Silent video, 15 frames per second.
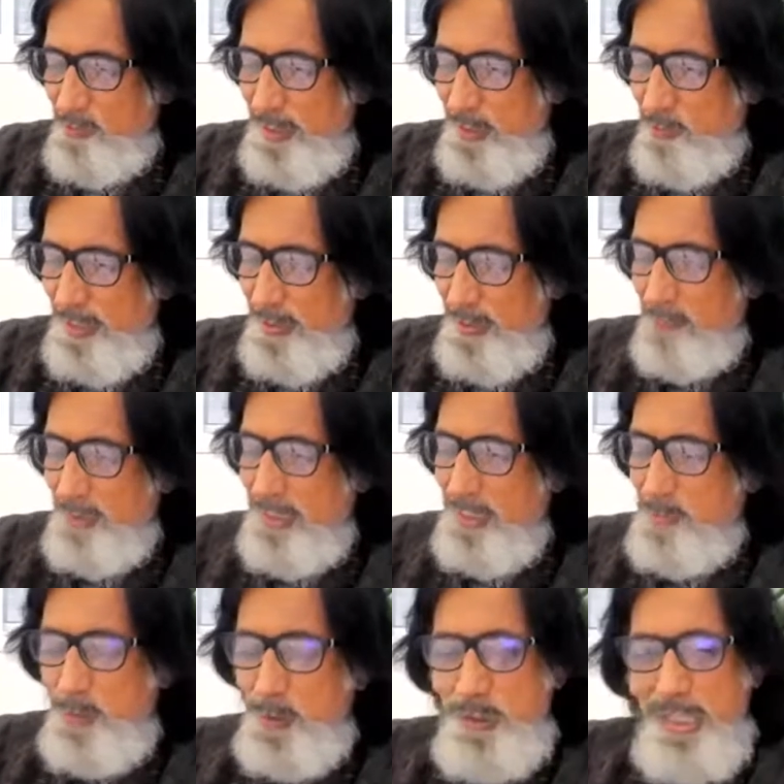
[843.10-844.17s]
with one of
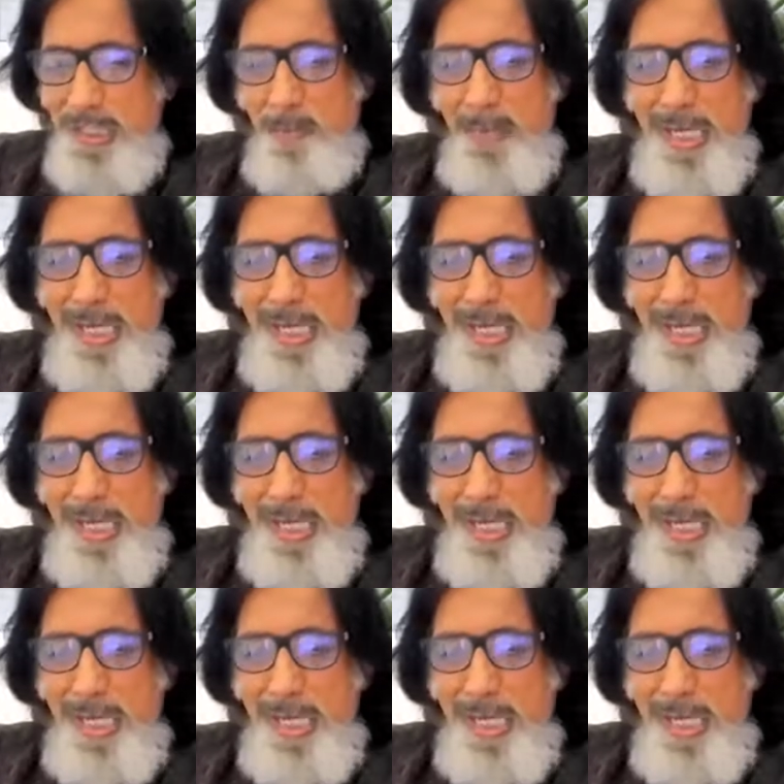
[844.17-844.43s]
these music